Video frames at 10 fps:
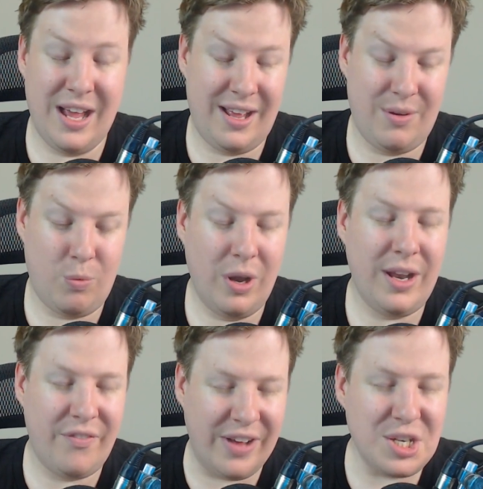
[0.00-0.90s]
what
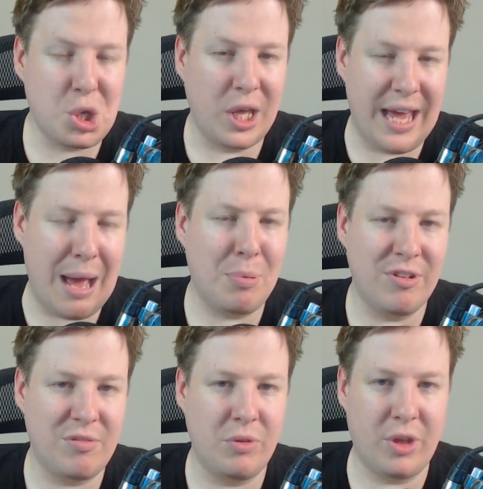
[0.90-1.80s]
eventually
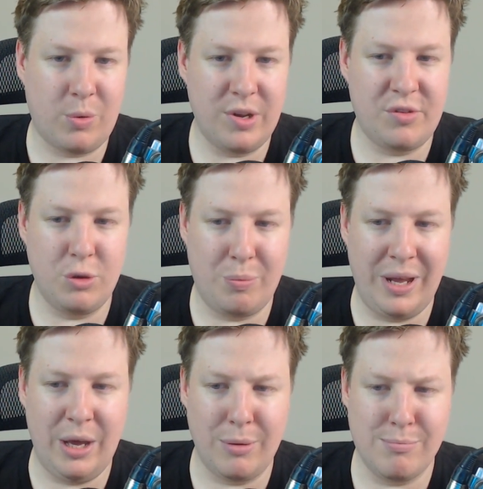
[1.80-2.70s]
happens with the Crystal
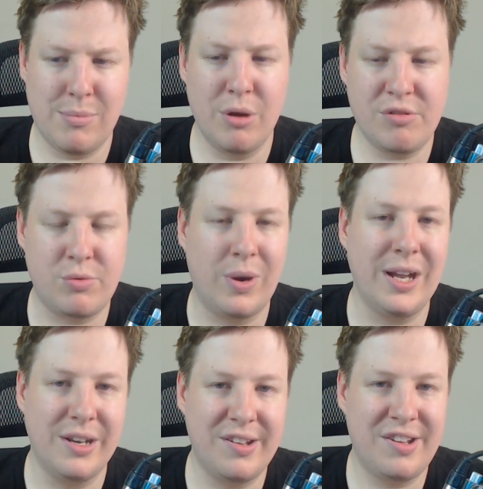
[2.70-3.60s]
B on most
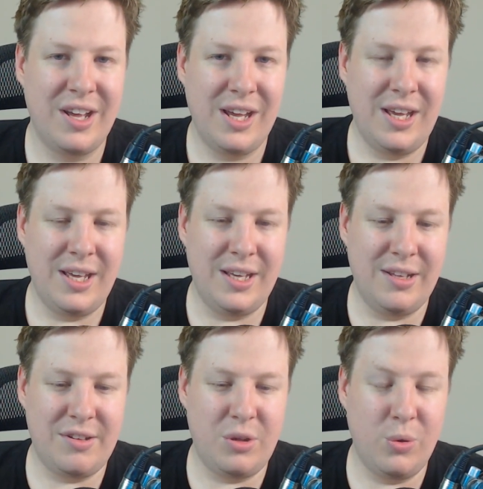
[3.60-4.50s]
runs
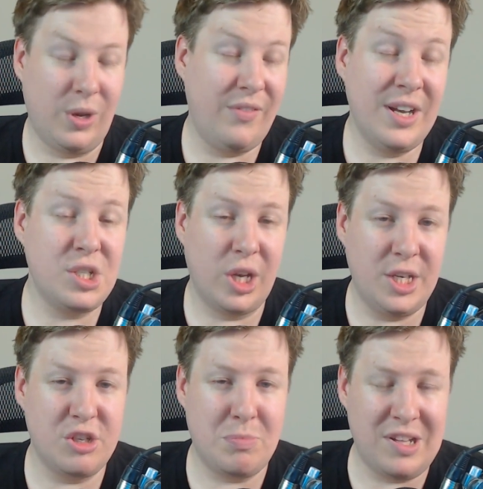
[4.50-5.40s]
is you will eventually
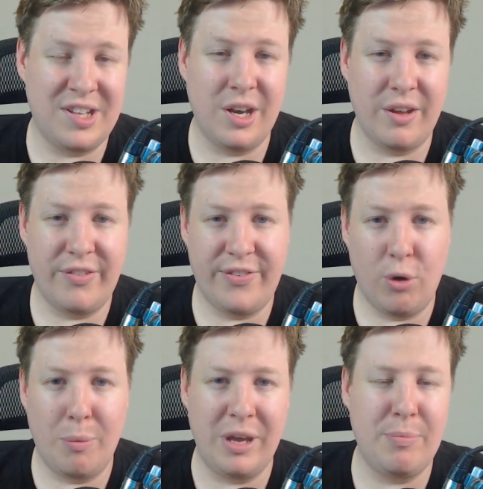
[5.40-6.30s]
just be sending
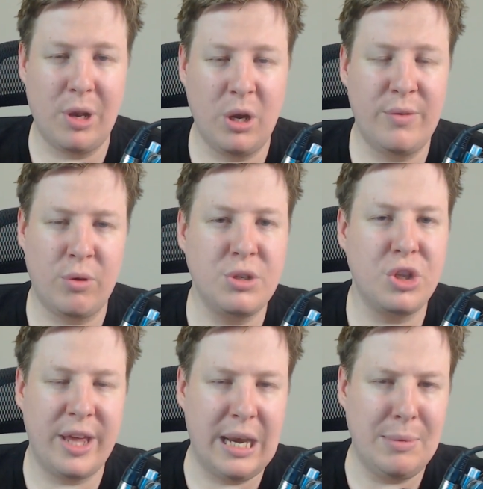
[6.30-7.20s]
4 people over onto
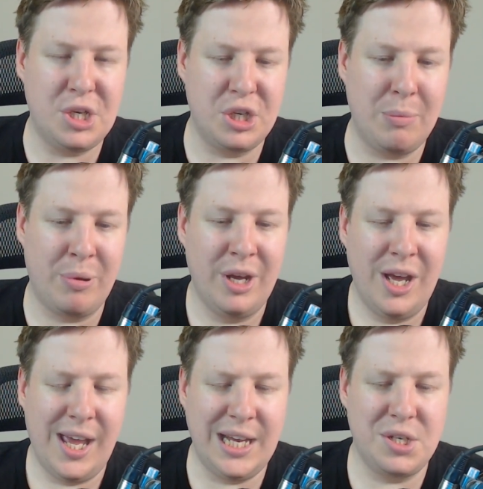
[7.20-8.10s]
the enemy ship
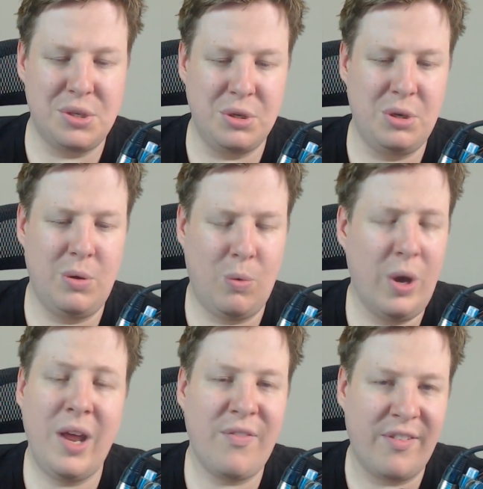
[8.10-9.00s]
into
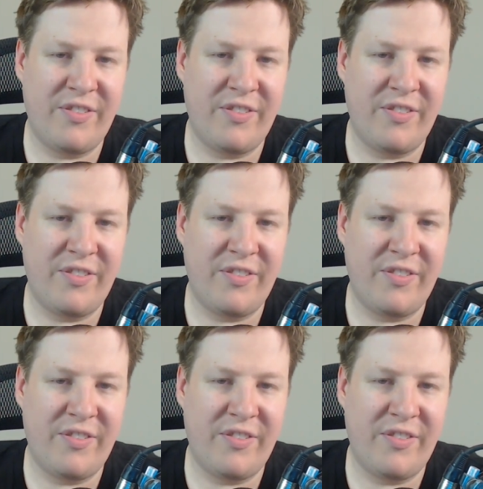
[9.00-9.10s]
whatever